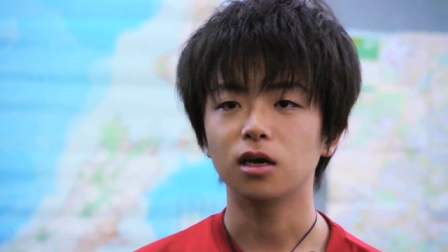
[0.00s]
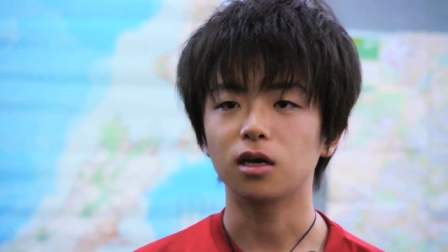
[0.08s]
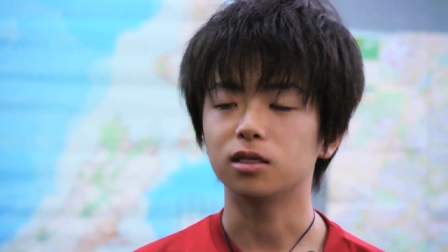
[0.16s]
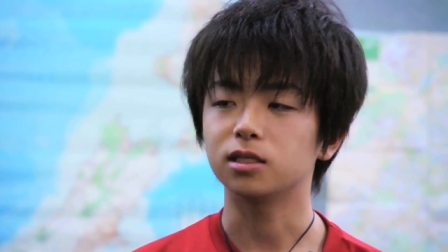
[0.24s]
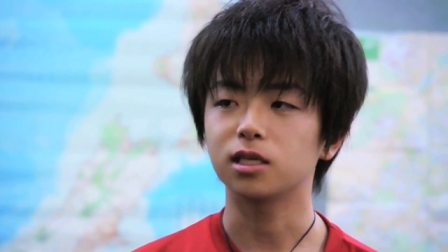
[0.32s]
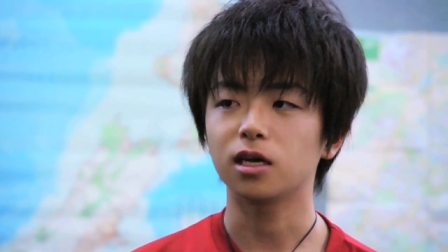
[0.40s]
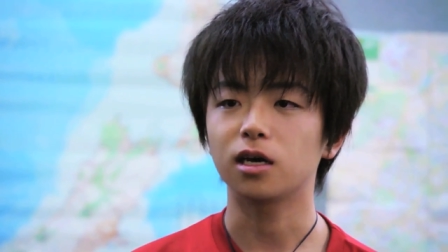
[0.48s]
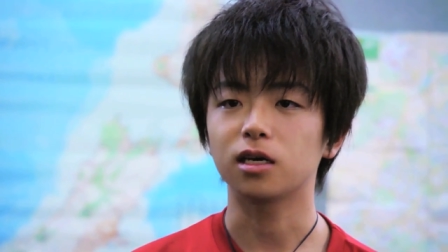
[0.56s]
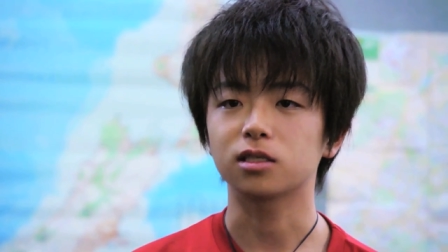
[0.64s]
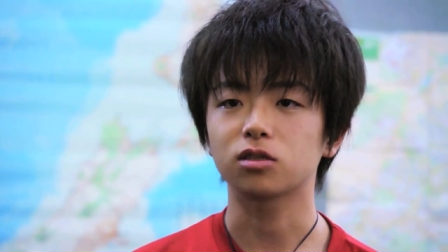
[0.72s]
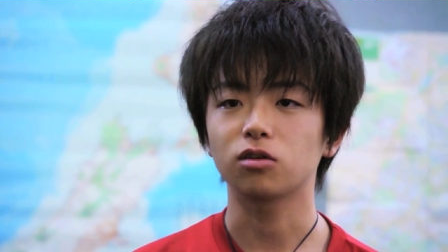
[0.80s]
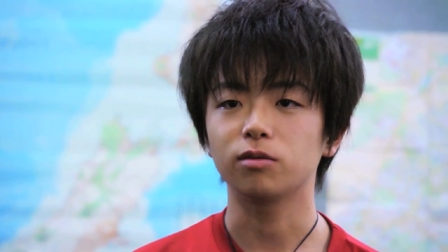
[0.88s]
and there
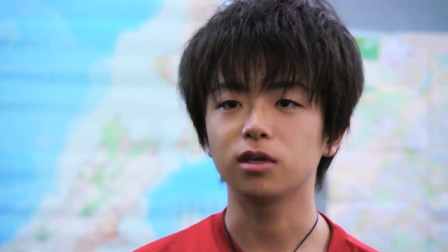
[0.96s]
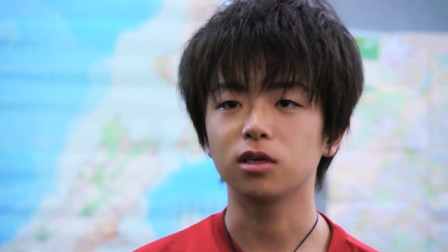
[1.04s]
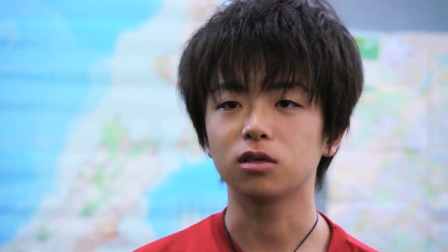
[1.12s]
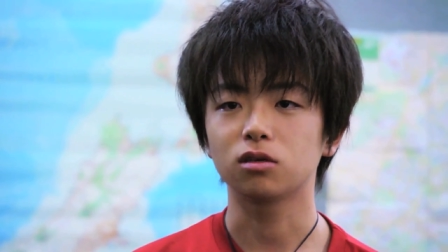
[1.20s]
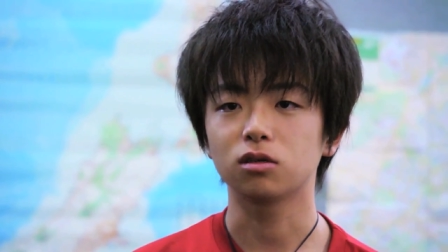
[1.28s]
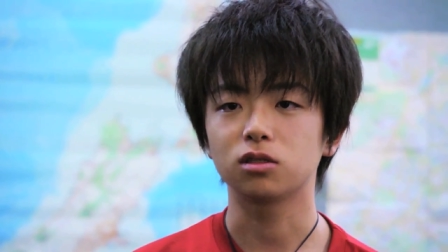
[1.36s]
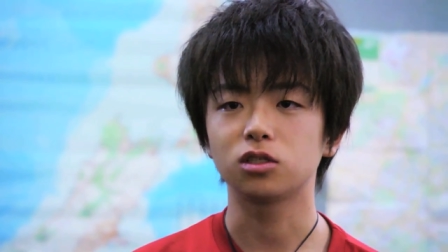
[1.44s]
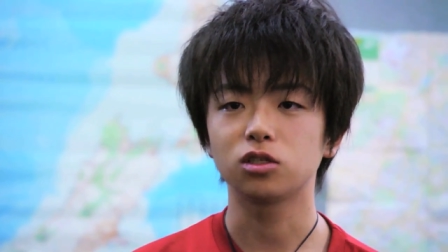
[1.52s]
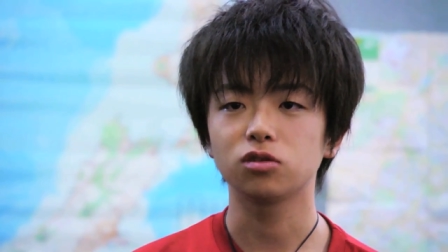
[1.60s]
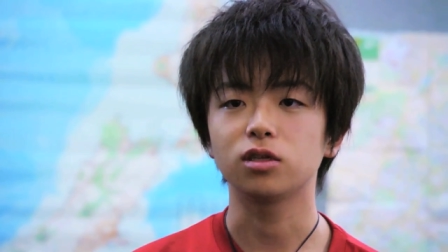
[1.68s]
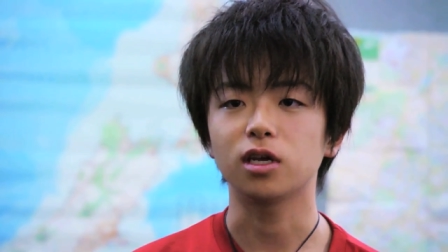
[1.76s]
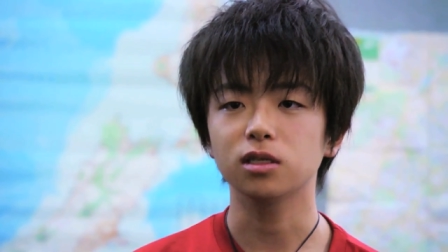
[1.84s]
are so many good
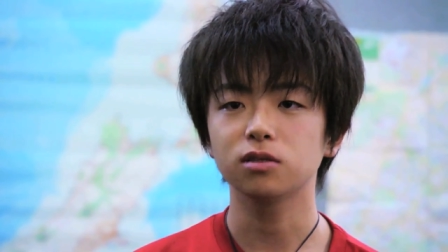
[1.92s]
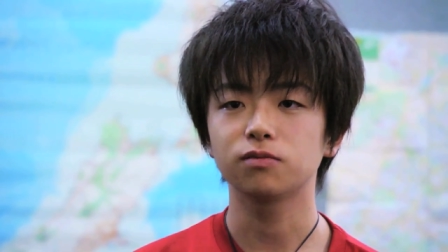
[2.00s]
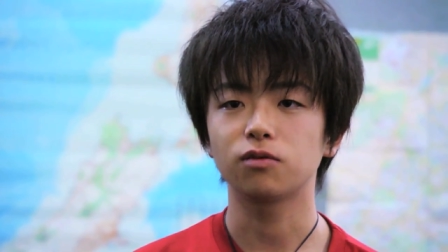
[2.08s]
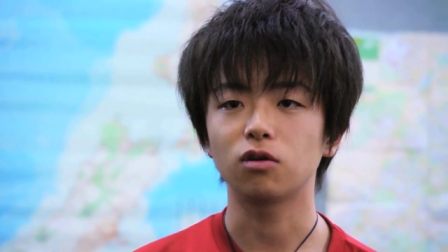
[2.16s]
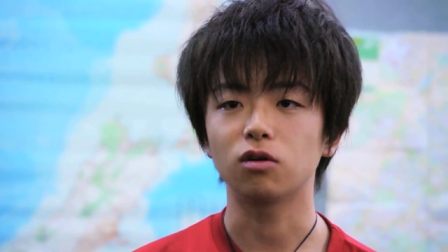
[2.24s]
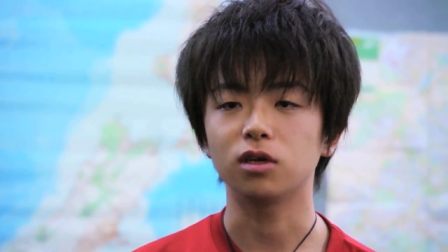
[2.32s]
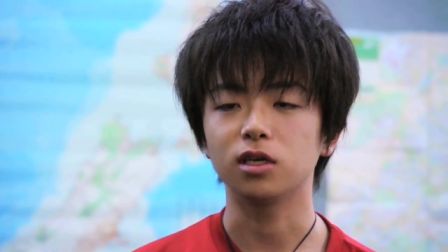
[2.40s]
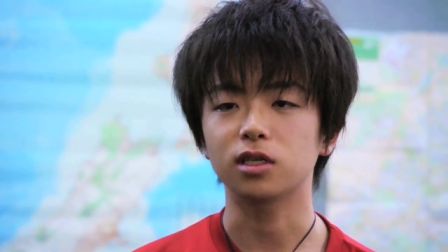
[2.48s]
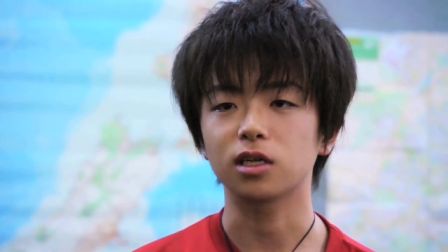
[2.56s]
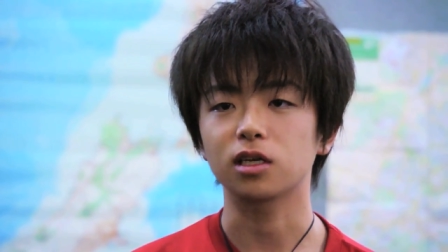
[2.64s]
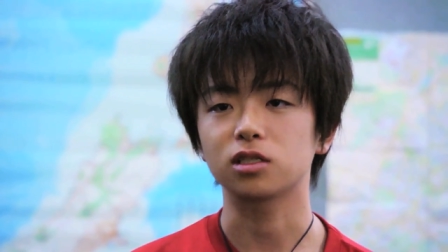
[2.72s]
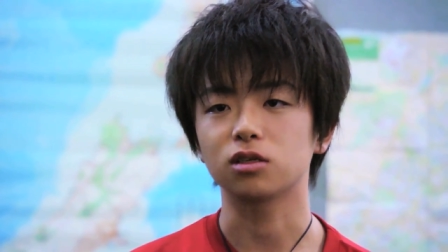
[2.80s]
students for
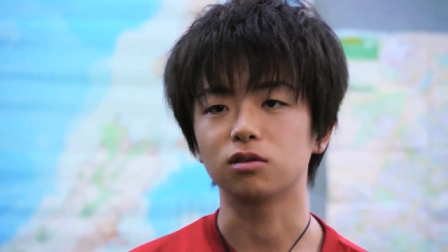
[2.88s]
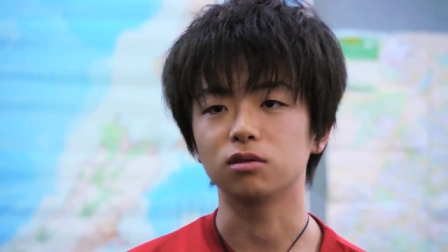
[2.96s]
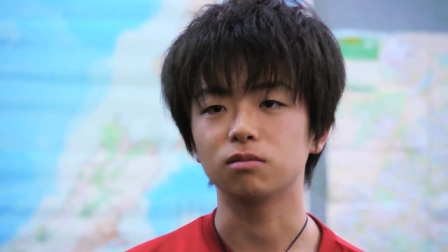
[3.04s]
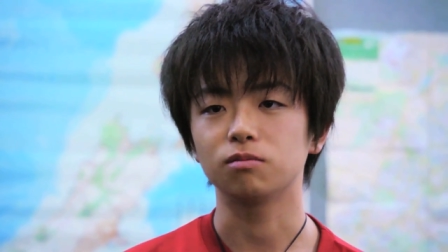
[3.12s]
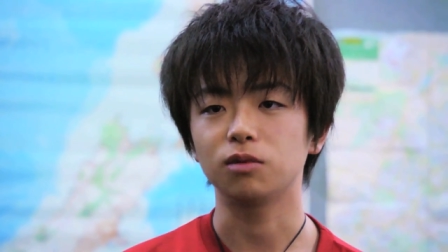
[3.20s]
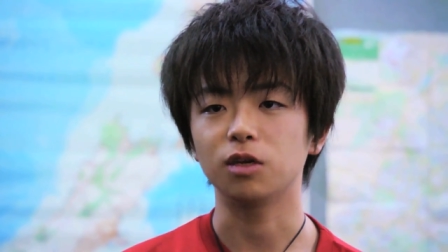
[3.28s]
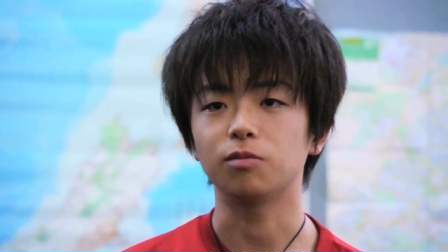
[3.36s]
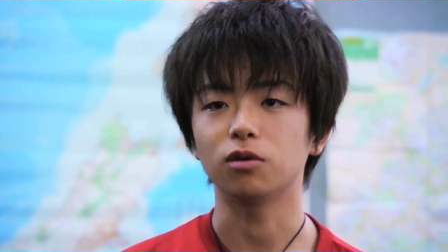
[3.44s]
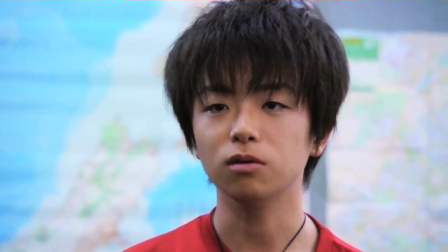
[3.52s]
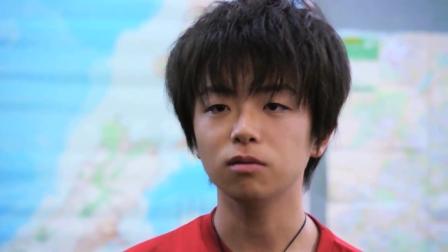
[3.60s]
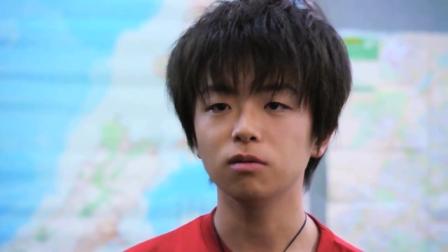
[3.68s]
international people.